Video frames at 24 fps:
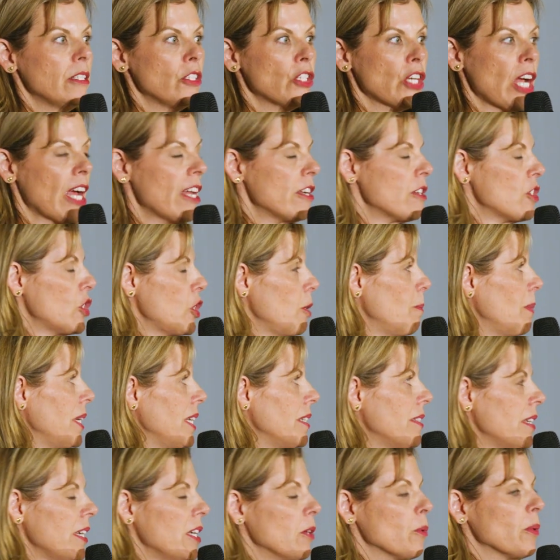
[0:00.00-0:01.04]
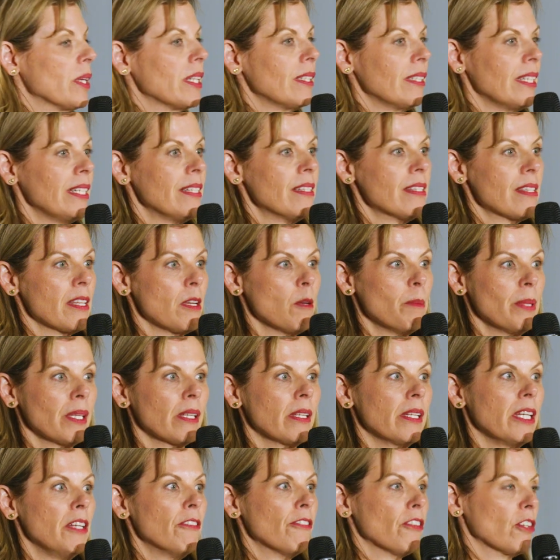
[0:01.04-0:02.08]
ChatGPT released the
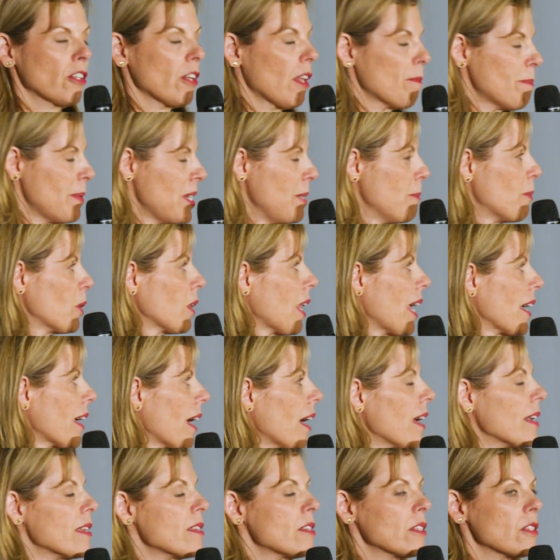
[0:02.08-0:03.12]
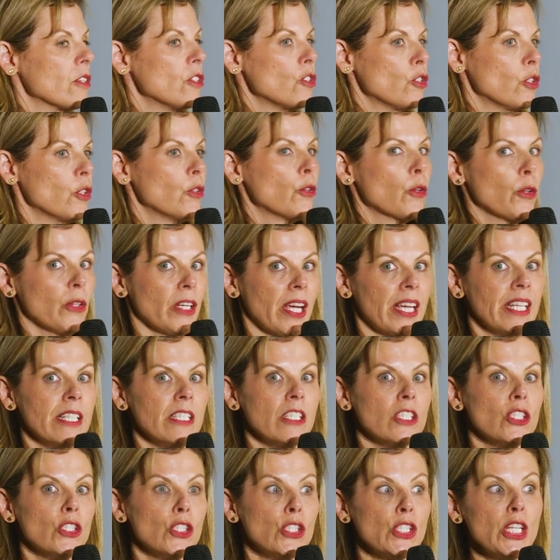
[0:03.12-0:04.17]
ability for people like us to
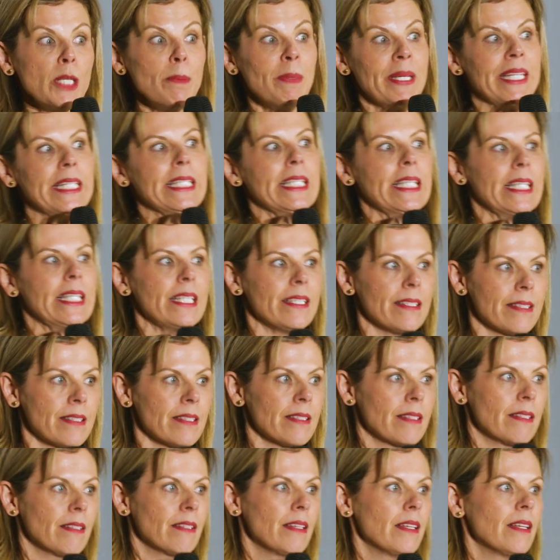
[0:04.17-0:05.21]
create GPTs,